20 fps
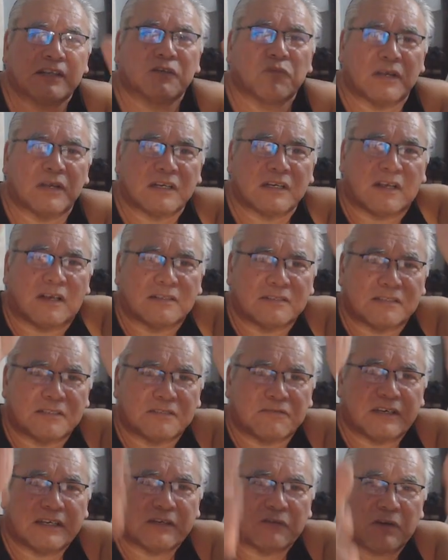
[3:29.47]
You want to
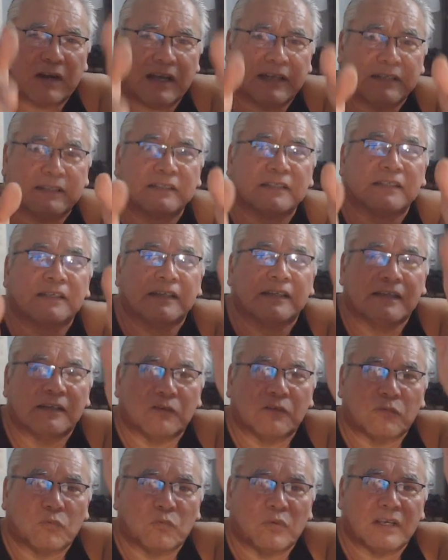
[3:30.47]
concentrate right
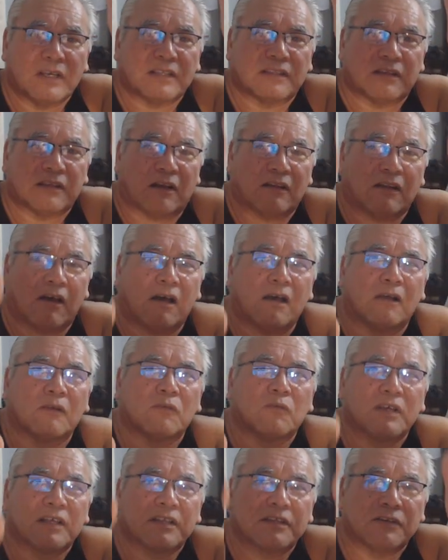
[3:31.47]
with along
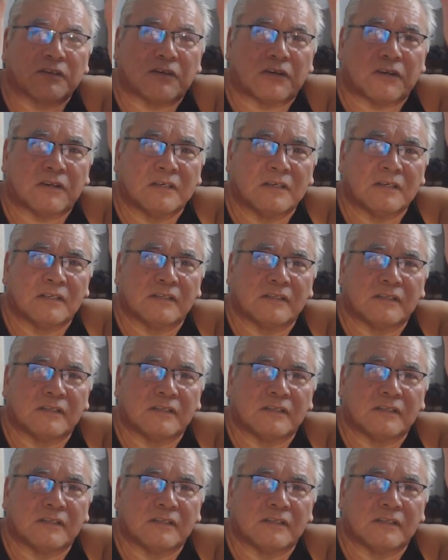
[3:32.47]
with your